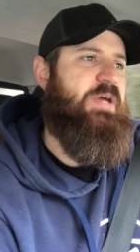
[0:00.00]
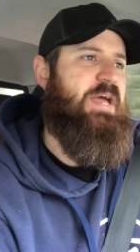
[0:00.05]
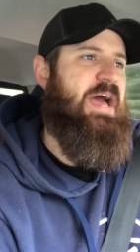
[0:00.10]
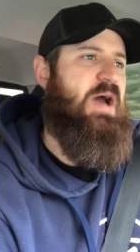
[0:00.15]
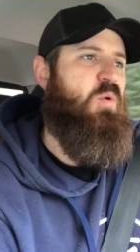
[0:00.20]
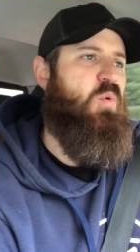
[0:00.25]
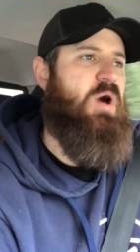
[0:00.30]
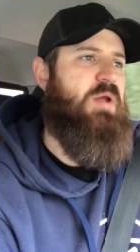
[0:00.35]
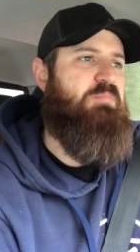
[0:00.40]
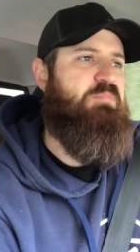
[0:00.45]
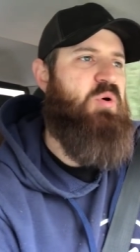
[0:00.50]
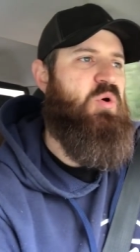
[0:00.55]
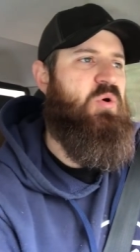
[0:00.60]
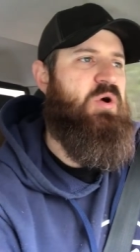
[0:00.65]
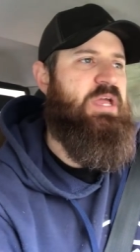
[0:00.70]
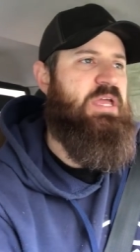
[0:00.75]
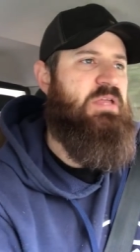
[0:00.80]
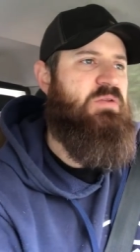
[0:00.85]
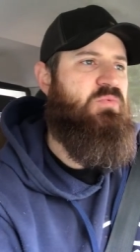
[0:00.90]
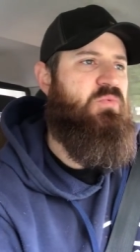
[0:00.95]
At what
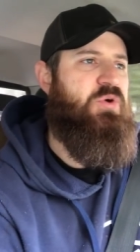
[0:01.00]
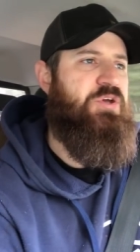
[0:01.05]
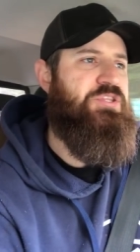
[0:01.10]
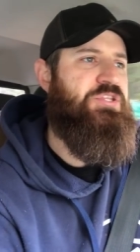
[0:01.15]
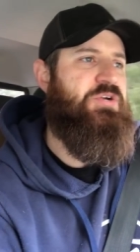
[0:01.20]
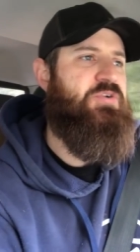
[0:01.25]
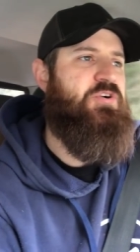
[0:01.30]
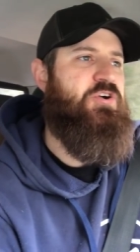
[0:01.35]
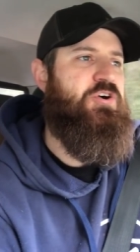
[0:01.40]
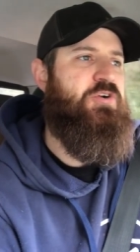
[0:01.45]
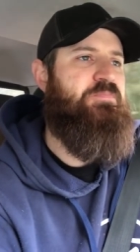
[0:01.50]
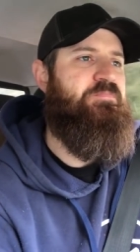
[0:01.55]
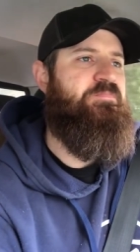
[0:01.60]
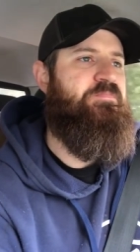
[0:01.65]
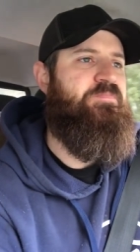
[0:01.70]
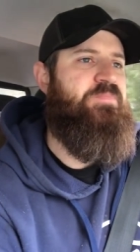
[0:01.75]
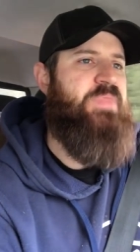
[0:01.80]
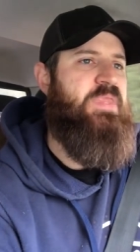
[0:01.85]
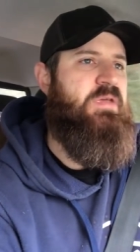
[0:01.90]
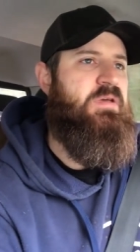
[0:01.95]
point would the group
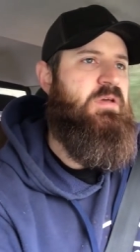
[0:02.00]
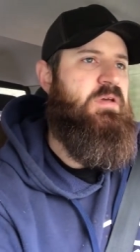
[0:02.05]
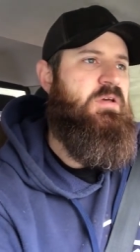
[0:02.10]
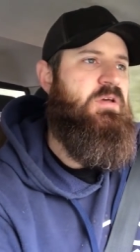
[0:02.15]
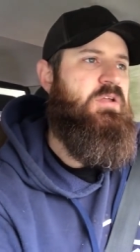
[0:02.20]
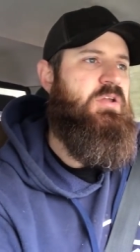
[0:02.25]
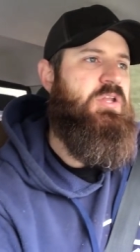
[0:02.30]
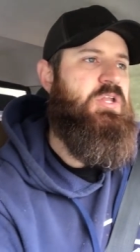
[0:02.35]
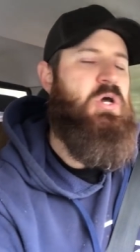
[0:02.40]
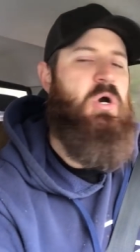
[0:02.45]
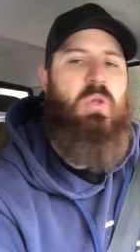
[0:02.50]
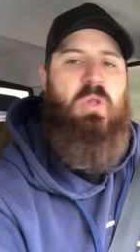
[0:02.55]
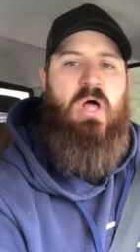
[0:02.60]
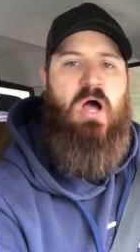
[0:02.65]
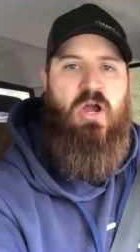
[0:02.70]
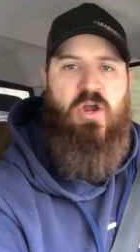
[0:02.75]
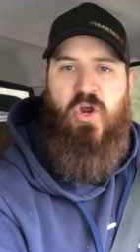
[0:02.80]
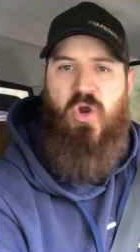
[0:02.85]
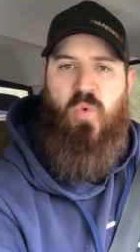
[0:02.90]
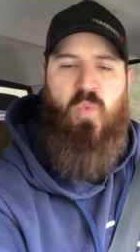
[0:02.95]
no
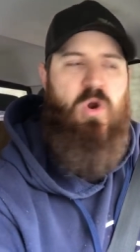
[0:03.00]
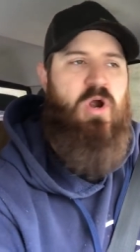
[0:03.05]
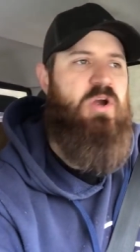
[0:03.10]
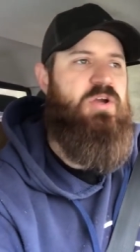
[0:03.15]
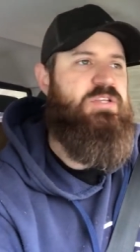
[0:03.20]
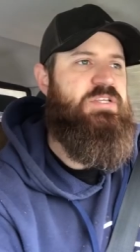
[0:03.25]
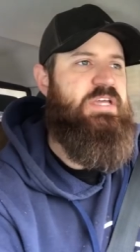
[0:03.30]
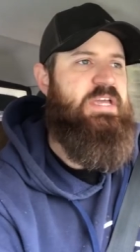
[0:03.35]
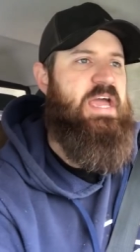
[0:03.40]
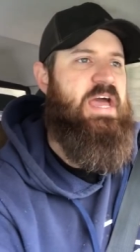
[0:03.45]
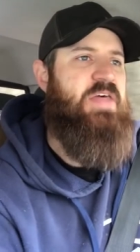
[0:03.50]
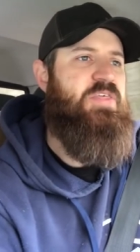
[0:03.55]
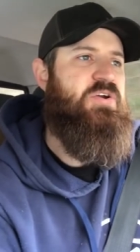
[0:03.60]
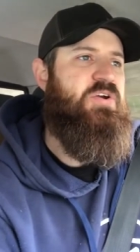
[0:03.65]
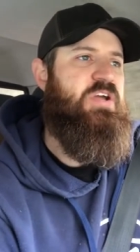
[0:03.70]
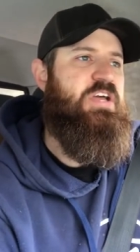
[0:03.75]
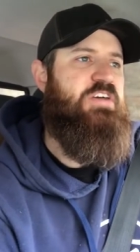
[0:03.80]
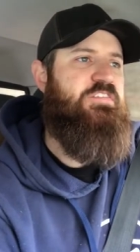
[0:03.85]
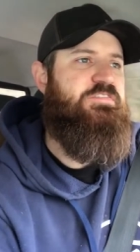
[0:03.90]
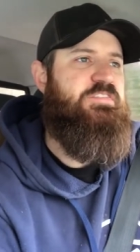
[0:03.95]
longer work
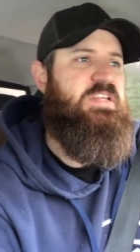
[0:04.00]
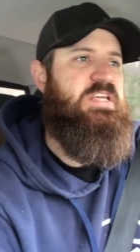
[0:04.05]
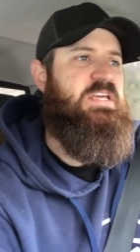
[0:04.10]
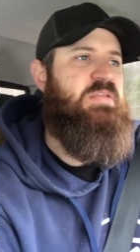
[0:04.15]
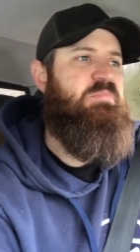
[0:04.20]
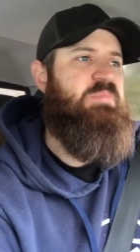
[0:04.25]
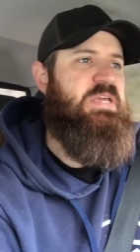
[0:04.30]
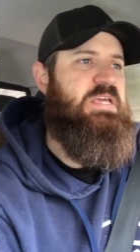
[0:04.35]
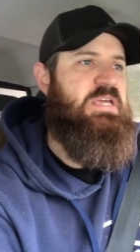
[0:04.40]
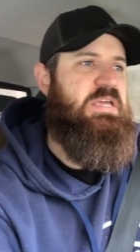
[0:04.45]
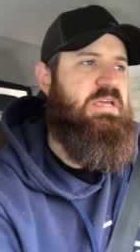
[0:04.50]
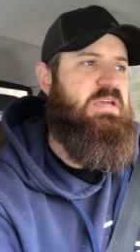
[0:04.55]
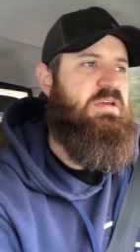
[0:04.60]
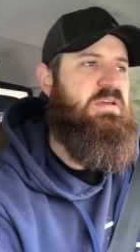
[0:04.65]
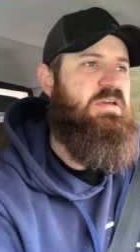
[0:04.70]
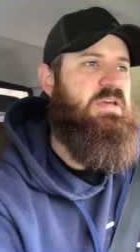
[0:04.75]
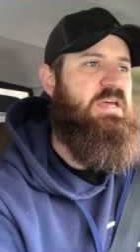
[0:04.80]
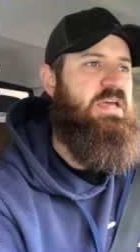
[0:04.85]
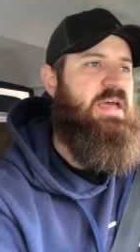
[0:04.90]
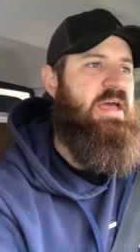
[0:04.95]
together if need be?
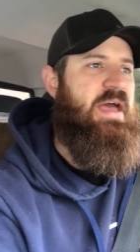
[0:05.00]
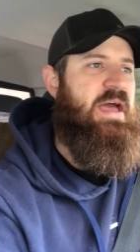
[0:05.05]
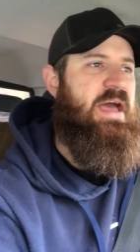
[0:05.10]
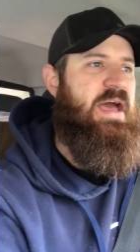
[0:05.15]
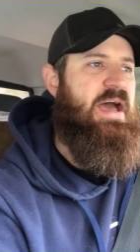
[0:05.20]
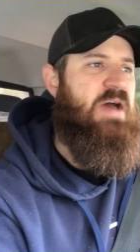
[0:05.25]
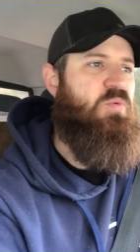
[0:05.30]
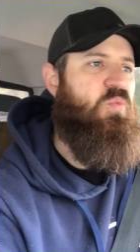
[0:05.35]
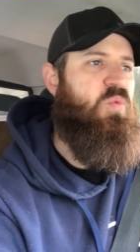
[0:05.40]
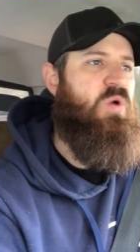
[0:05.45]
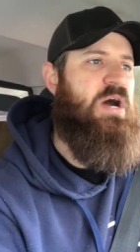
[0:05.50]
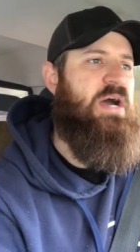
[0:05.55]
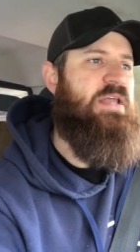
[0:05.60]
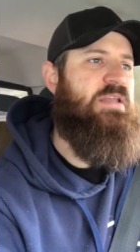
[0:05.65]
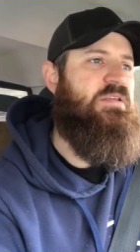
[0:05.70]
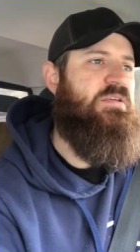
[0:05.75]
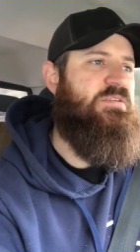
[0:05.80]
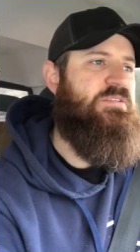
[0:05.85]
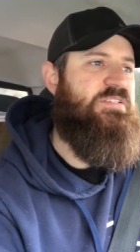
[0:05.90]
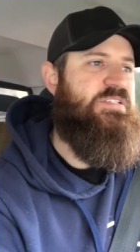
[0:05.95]
At what
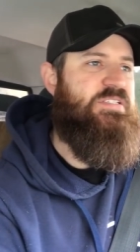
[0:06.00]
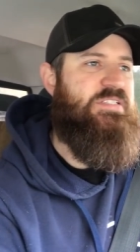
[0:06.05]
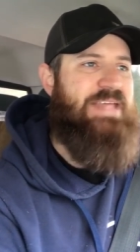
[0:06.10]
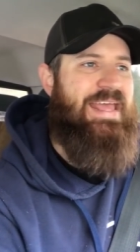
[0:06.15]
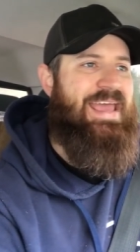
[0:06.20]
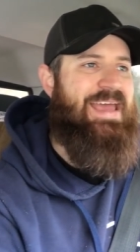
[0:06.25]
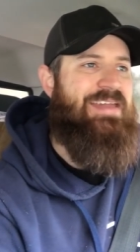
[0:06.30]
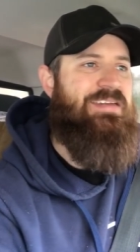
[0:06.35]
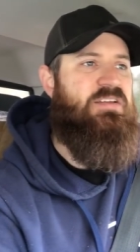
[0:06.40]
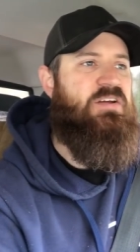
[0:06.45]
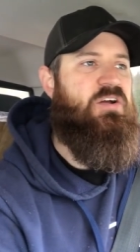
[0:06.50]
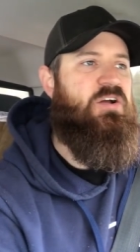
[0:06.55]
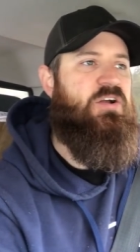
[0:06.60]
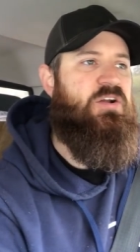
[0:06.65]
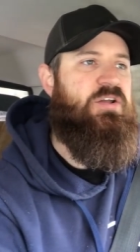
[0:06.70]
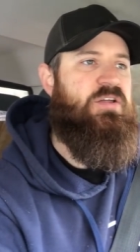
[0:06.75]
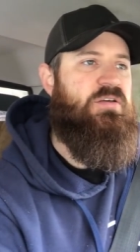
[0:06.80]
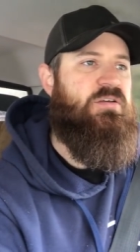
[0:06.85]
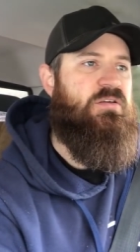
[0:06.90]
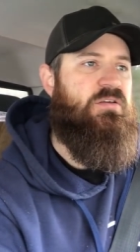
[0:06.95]

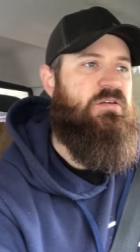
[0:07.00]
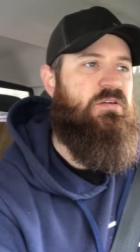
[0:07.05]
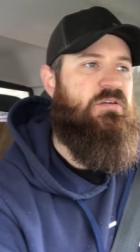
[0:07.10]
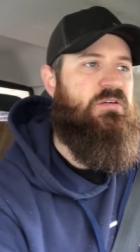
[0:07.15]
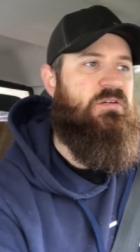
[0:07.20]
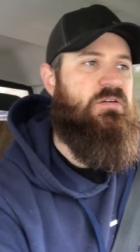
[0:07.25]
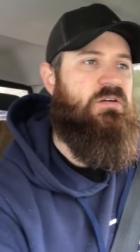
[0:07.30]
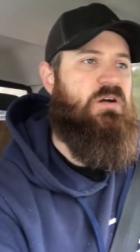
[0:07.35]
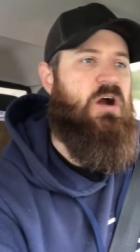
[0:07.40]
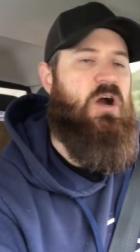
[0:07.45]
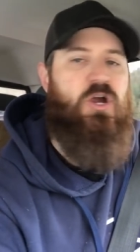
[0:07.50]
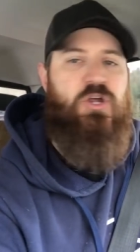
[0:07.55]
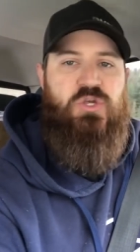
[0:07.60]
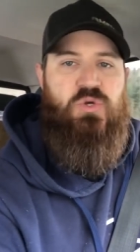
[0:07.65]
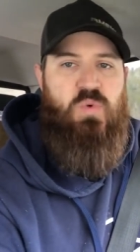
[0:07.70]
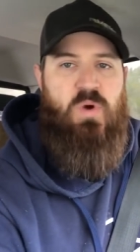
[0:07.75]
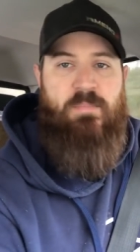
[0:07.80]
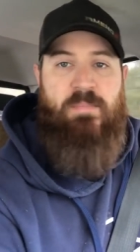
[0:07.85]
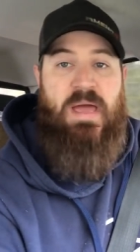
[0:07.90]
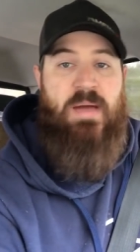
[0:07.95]
standard are
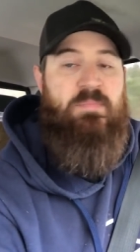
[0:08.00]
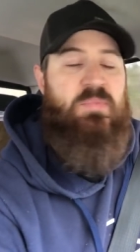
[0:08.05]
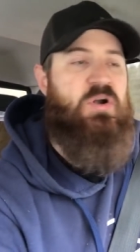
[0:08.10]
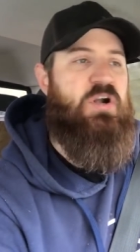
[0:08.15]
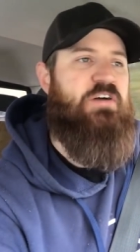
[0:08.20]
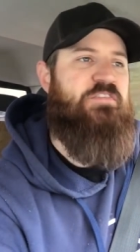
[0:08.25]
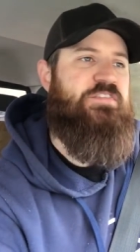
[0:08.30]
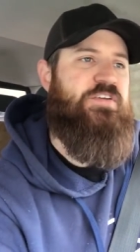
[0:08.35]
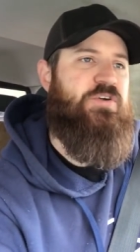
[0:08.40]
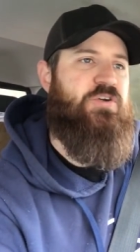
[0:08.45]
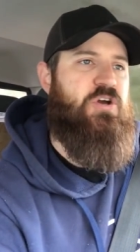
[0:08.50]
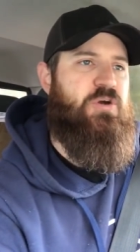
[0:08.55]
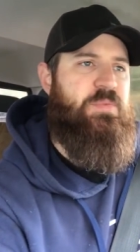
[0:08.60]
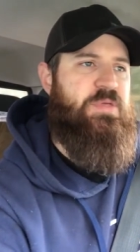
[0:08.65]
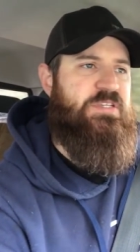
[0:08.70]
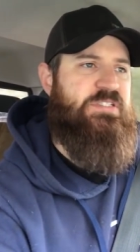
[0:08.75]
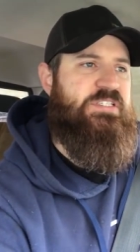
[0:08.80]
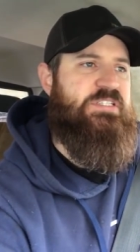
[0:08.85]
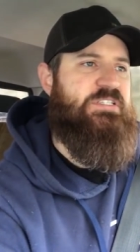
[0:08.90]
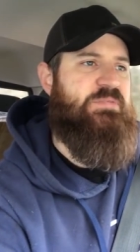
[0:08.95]
you a member of the group?
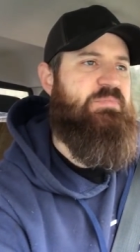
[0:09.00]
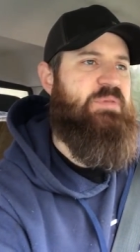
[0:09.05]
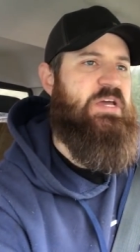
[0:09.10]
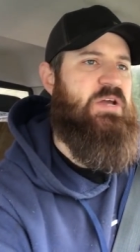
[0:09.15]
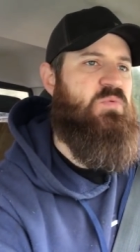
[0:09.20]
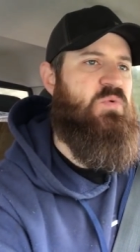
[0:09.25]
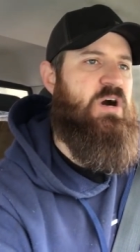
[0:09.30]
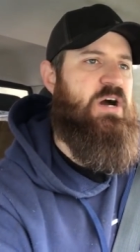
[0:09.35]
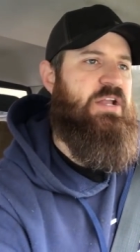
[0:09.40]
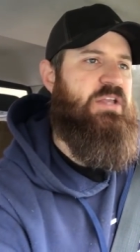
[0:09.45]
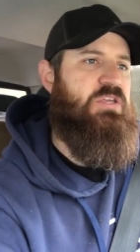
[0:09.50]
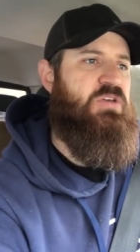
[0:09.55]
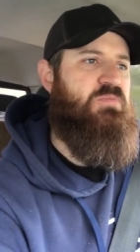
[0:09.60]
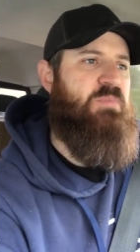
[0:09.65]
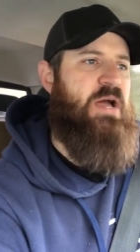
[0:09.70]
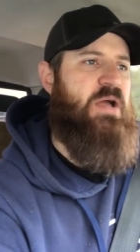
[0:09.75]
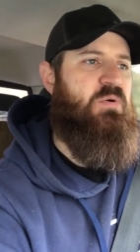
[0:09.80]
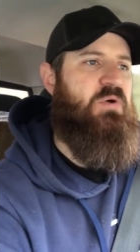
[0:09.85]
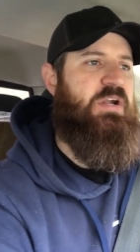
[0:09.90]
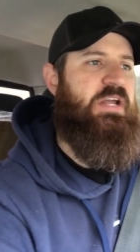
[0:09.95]
This is a big one. You
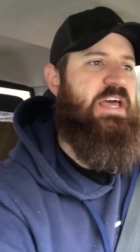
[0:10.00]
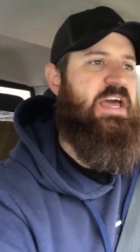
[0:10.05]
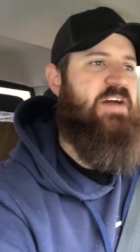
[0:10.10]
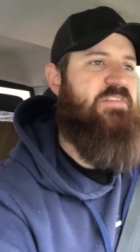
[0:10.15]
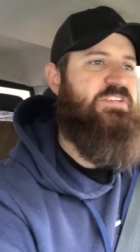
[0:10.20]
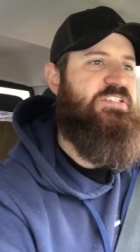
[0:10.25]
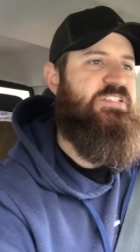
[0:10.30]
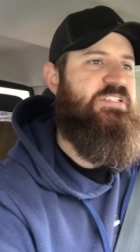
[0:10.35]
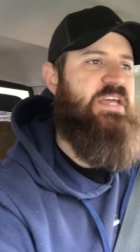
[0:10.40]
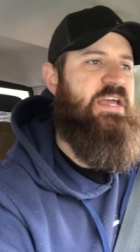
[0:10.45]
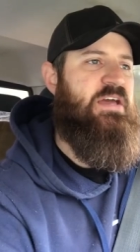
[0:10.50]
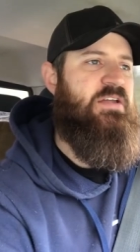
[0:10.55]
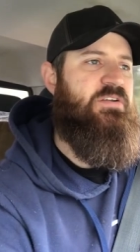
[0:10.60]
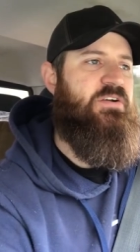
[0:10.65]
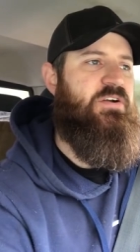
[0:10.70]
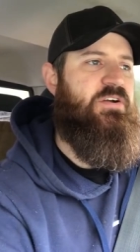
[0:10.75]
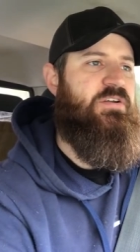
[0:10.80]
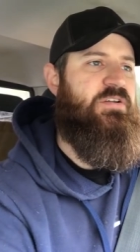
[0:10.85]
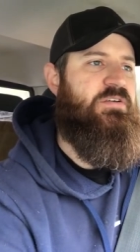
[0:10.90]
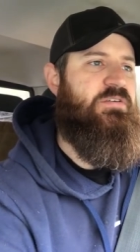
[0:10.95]
might want to have a
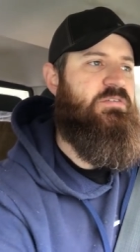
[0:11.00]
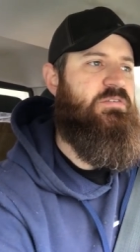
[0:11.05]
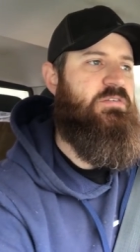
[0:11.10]
standard